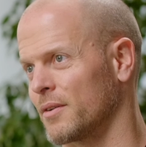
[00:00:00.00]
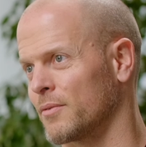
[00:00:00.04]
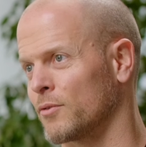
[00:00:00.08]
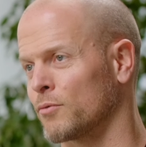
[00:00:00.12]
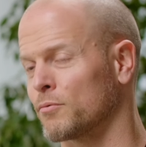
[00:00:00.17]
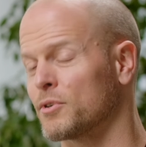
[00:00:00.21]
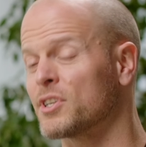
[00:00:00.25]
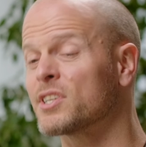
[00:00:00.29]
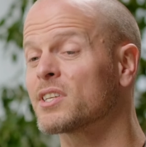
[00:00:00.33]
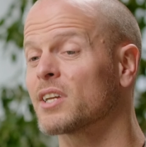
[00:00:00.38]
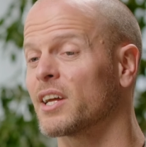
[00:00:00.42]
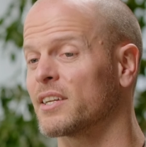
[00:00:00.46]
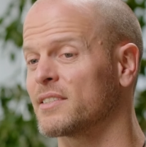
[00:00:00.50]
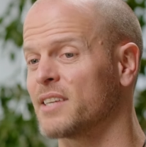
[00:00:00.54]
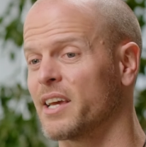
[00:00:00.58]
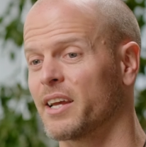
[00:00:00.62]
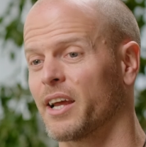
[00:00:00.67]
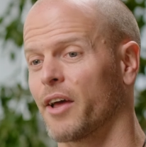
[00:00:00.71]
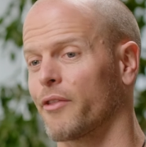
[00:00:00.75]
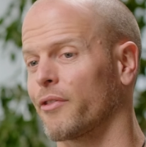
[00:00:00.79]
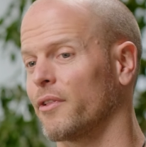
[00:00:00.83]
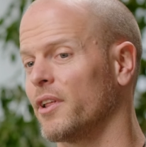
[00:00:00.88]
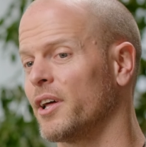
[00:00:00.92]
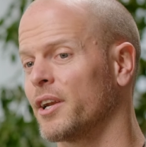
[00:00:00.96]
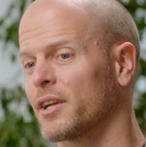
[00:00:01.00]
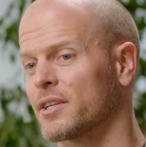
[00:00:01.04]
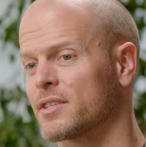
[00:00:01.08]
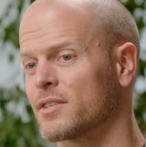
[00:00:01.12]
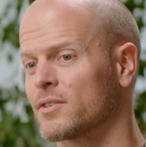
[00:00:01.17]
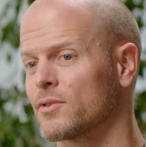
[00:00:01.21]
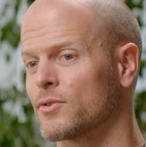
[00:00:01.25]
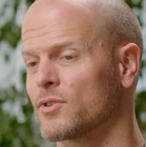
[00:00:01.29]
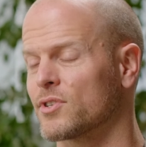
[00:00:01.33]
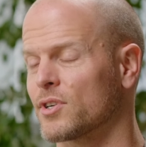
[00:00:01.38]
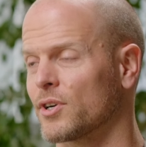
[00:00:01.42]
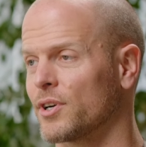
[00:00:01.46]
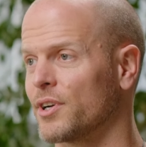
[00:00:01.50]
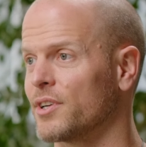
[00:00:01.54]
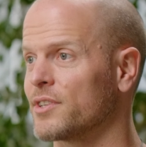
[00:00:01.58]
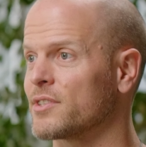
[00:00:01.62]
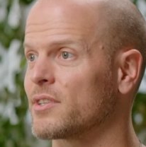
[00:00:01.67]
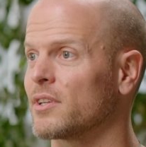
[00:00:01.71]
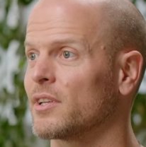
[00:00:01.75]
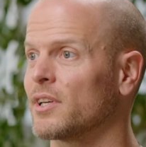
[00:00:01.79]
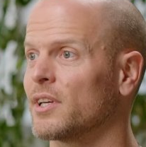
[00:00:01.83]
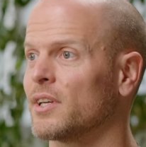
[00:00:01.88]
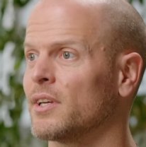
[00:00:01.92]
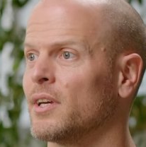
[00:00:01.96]
the reason I take athletics so
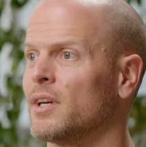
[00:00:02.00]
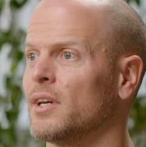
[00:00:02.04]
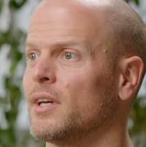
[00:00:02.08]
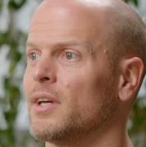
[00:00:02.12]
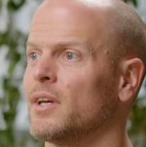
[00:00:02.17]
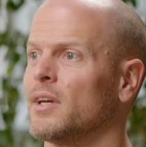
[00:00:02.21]
seriously